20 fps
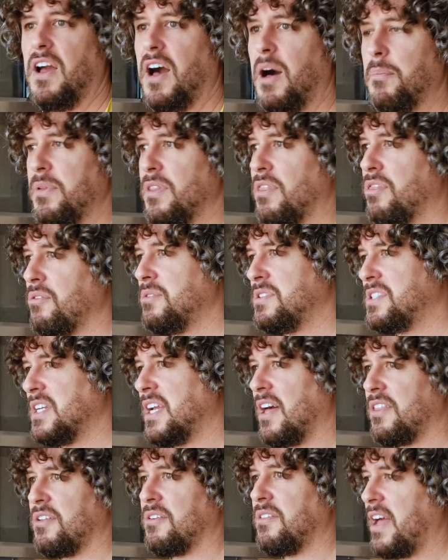up and threw it
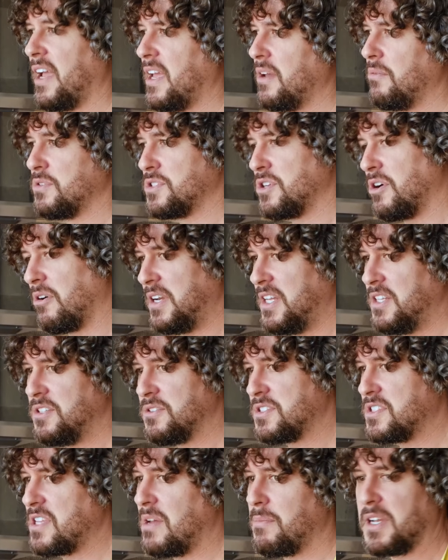together like it was already in your
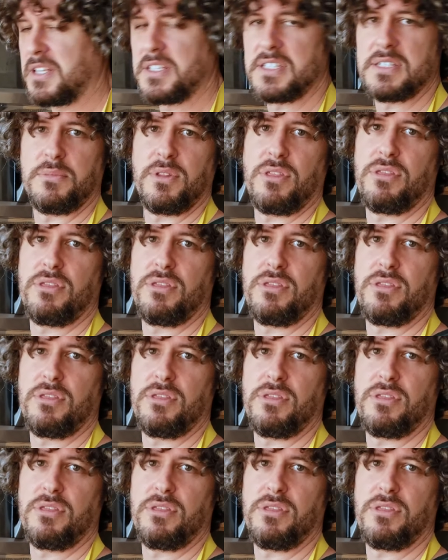stomach and someone